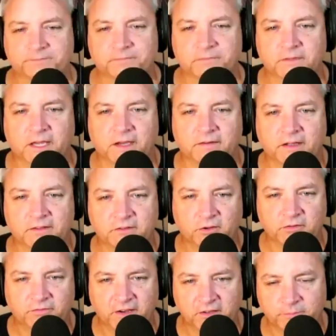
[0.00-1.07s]
Yeah, it's
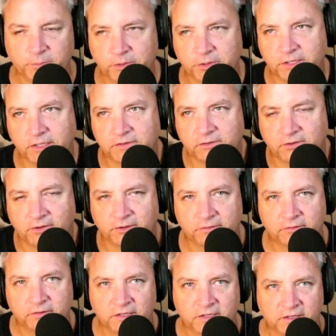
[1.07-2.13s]
on Facebook. It's
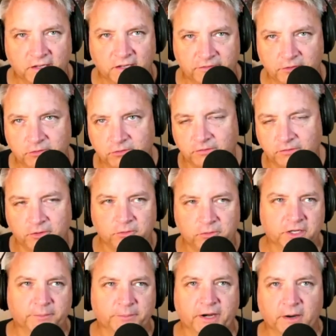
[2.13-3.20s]
on if you
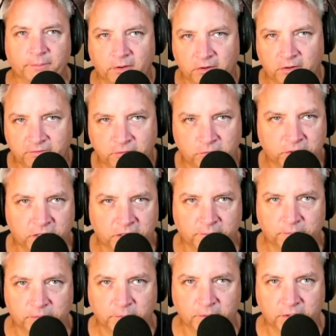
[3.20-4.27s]
look up Hairball, if you look
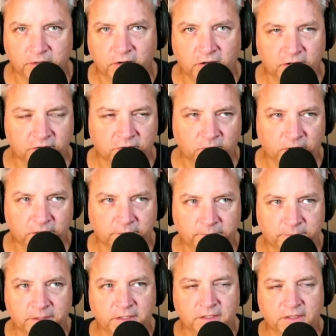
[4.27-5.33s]
up the Miller
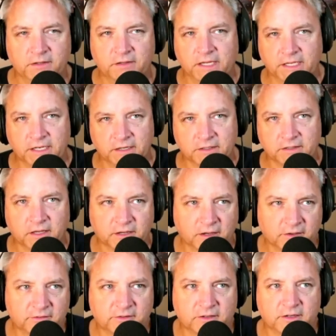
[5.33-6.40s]
Auditorium in
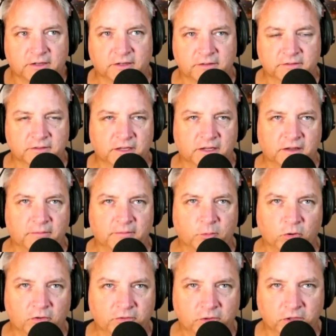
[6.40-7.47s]
Augusta,
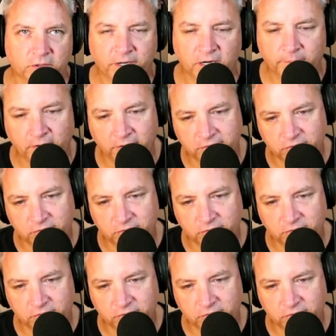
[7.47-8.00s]
or if you look up Hairball's